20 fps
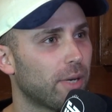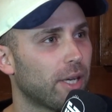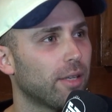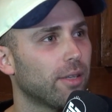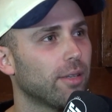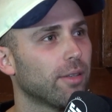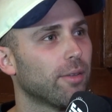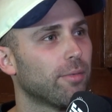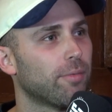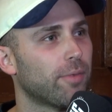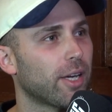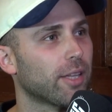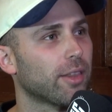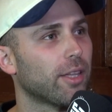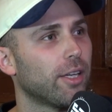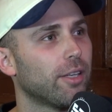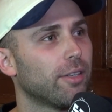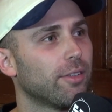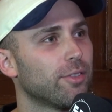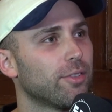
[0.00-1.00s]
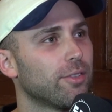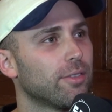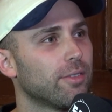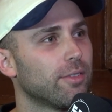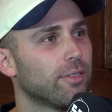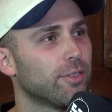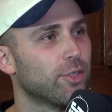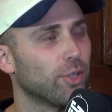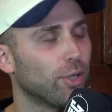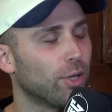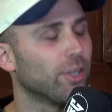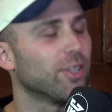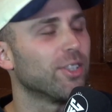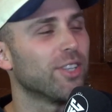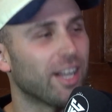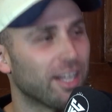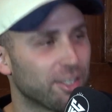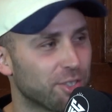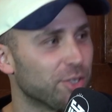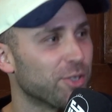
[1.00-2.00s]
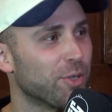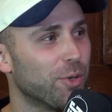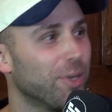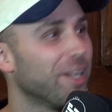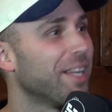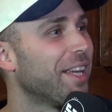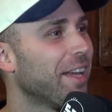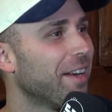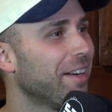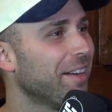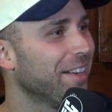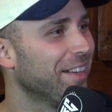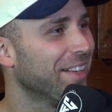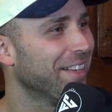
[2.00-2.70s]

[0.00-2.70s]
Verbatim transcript: but the fact that Geelong are just good again.